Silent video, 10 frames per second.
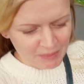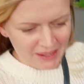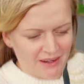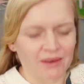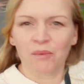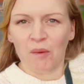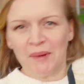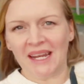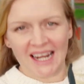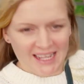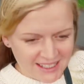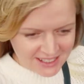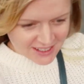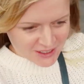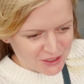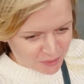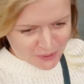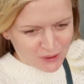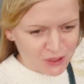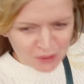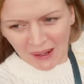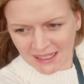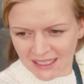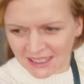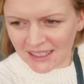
we were like one minute late so we're not too bad.